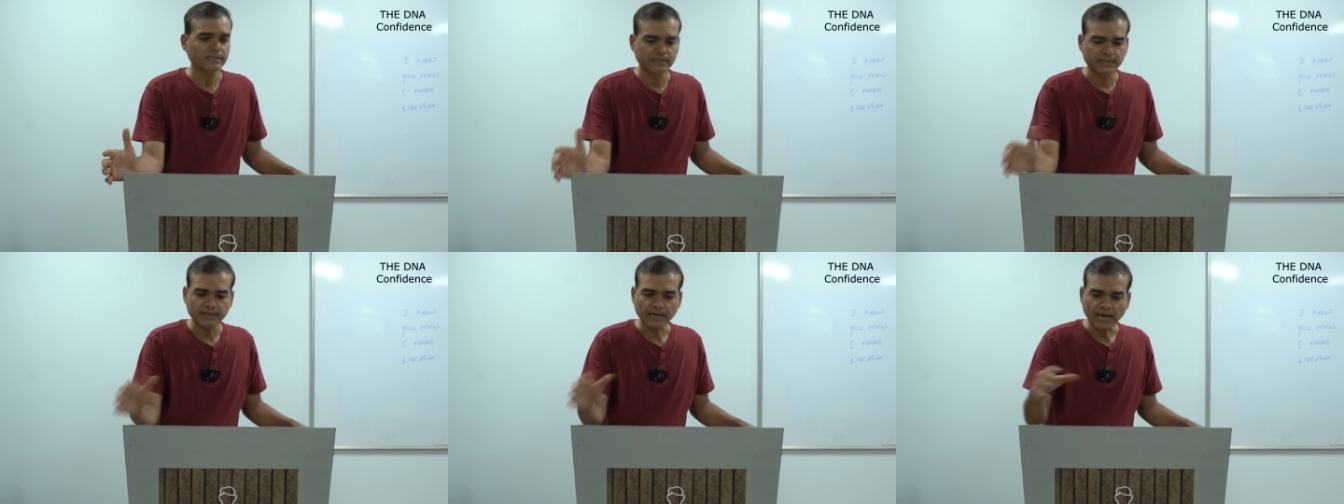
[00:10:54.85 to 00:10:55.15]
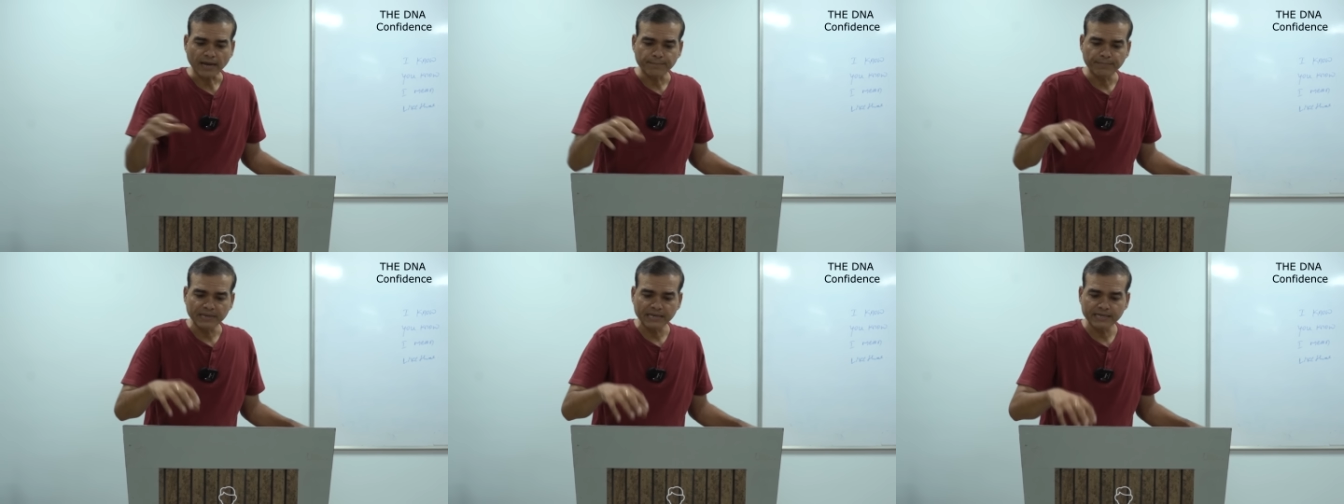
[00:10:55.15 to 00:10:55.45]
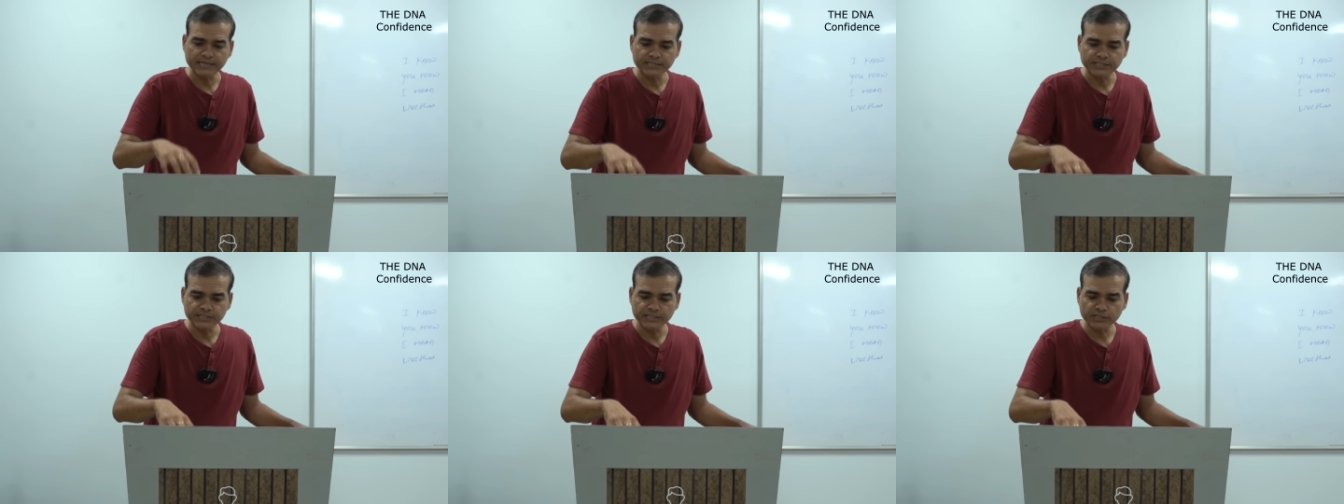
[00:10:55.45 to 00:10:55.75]
The
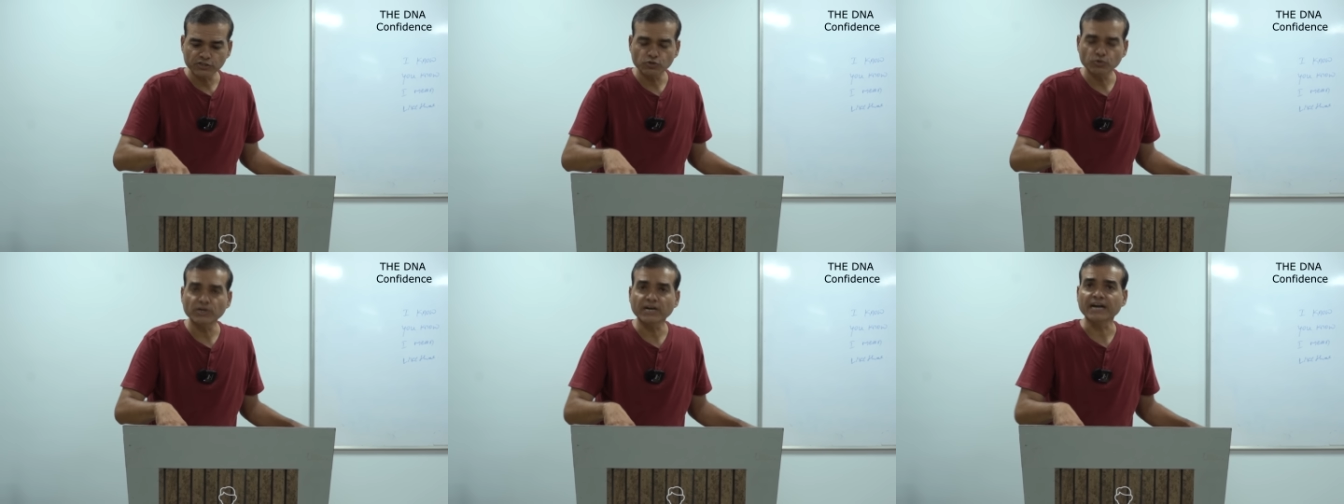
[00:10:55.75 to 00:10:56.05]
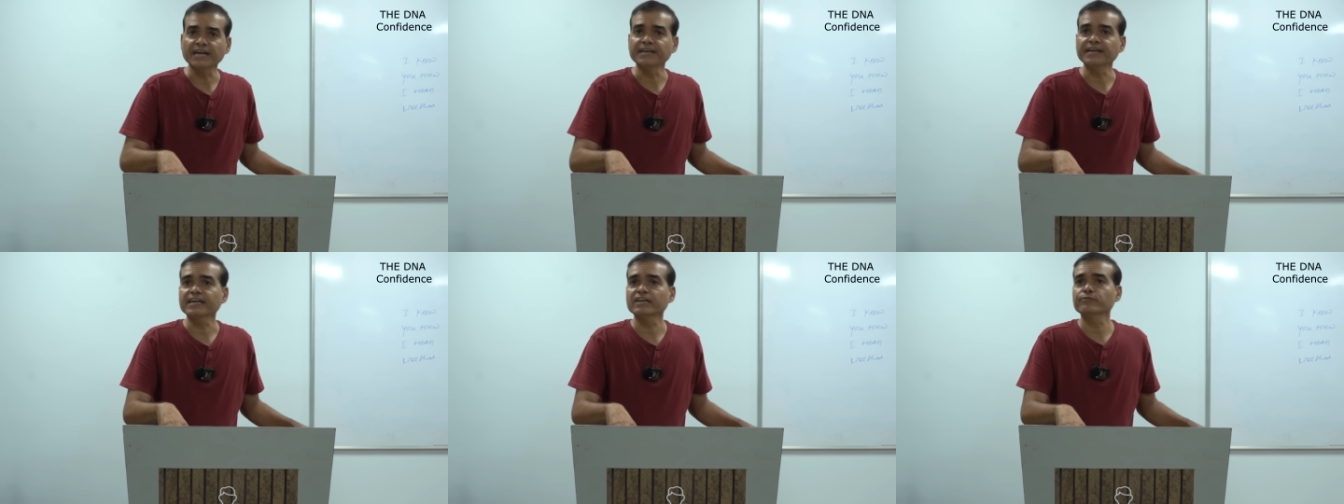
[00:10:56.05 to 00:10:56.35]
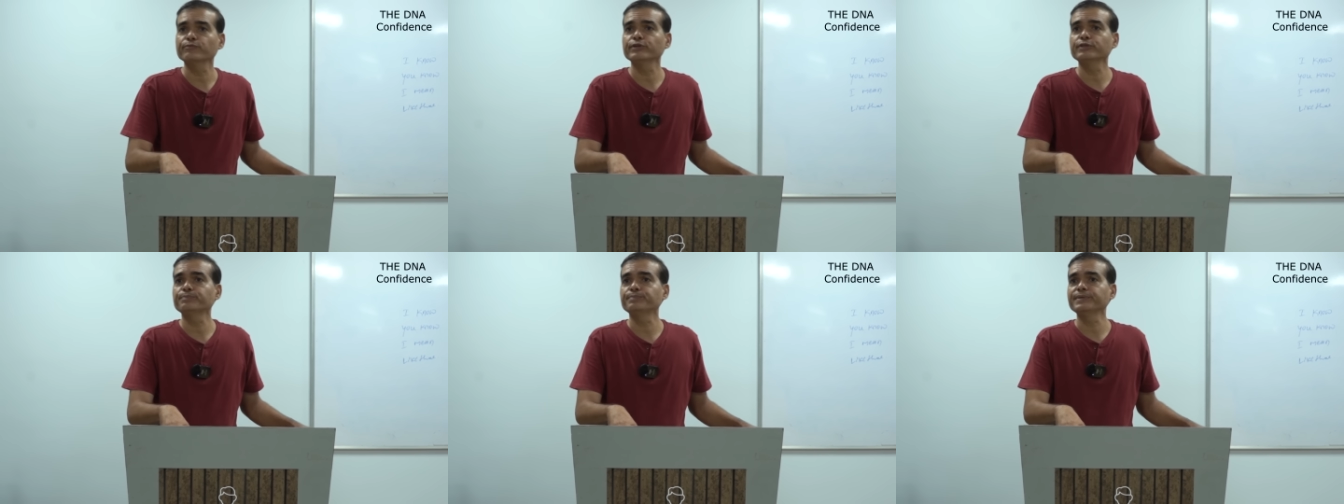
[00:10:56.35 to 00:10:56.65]
ability to
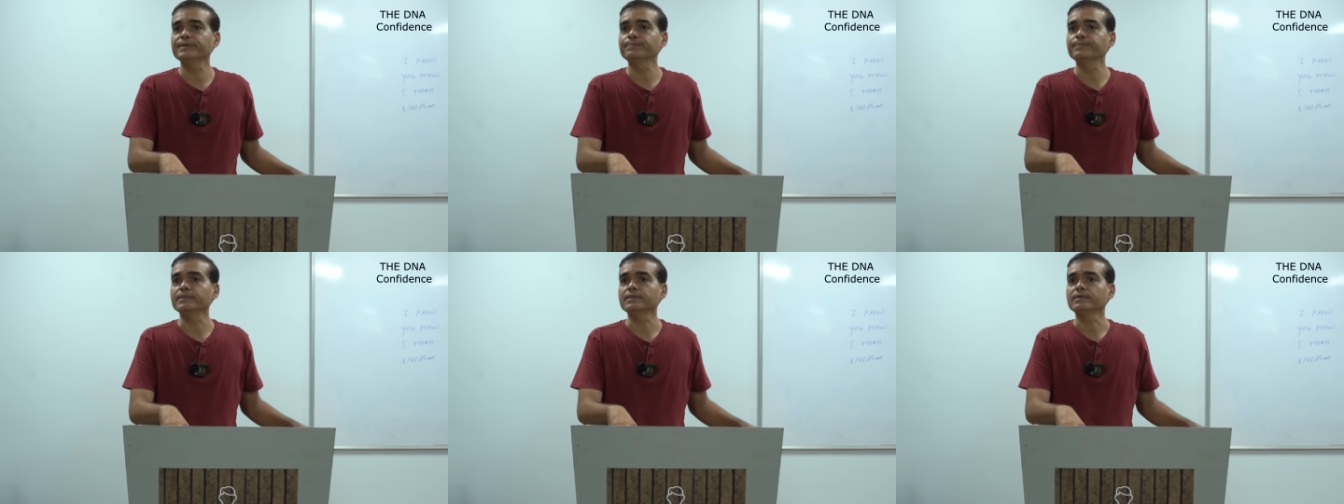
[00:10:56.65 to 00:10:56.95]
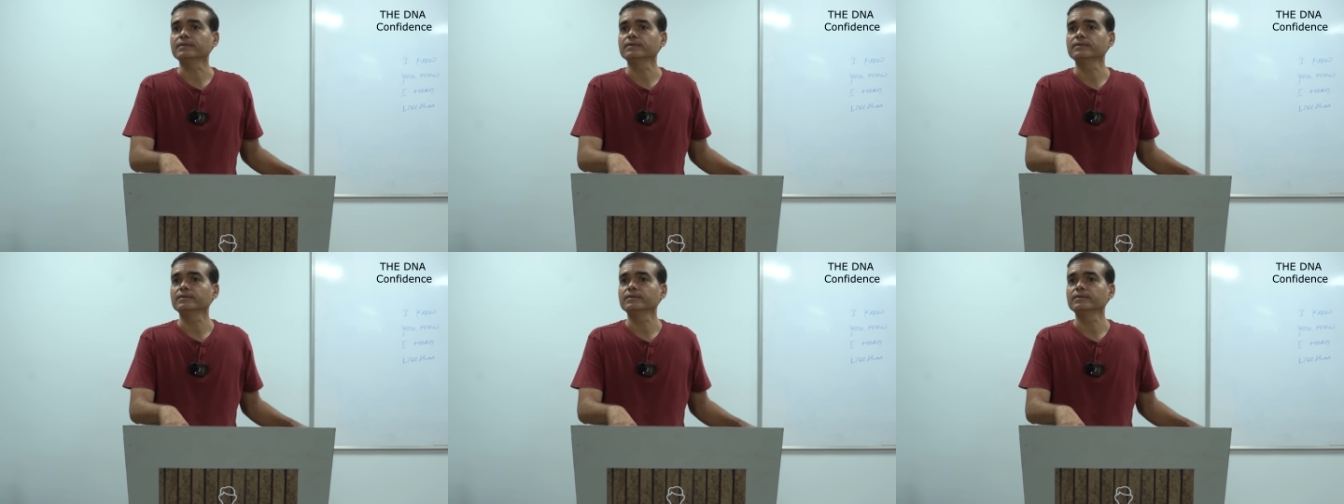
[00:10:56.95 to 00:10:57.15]
connect with people,